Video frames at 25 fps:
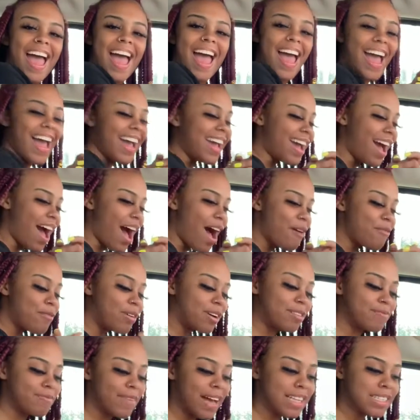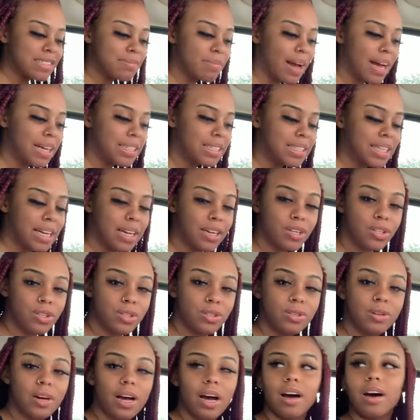hey y'all welcome back to my
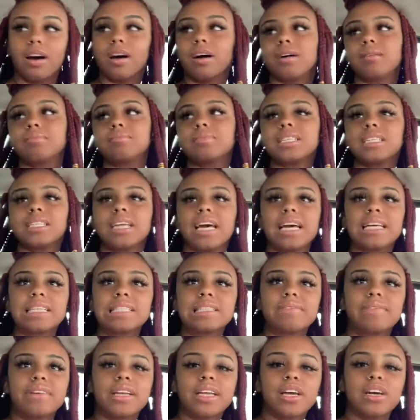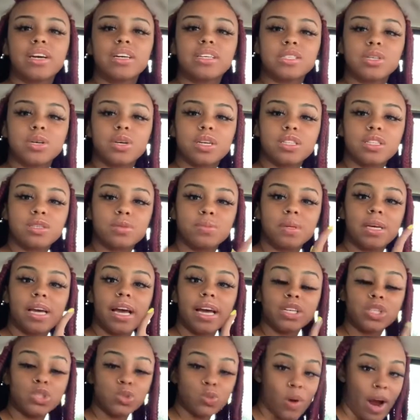channel um, today's video is going to be
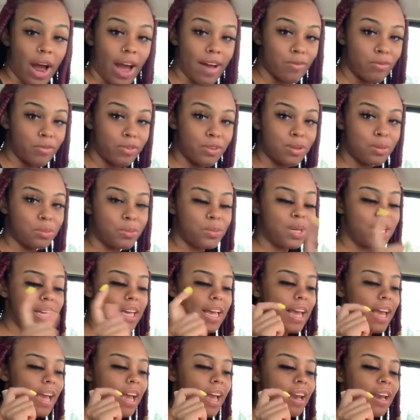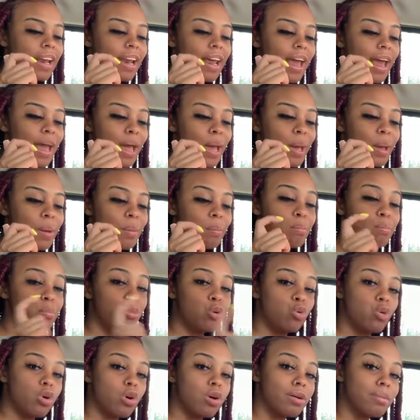a drive with me and a
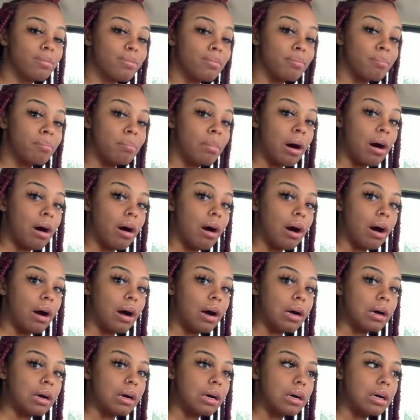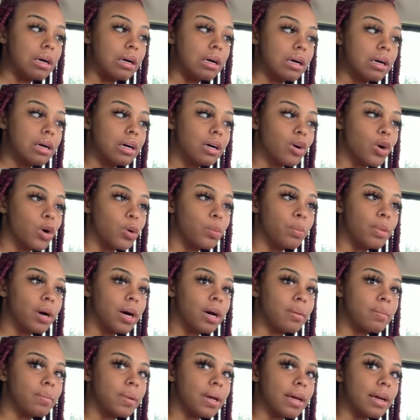mukbang or
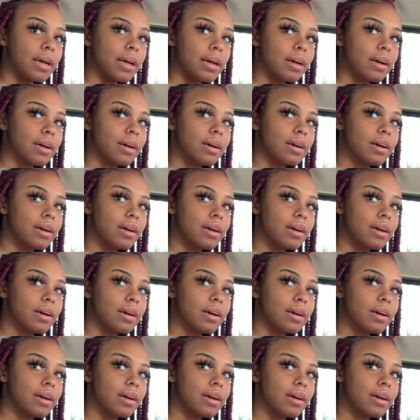mukbang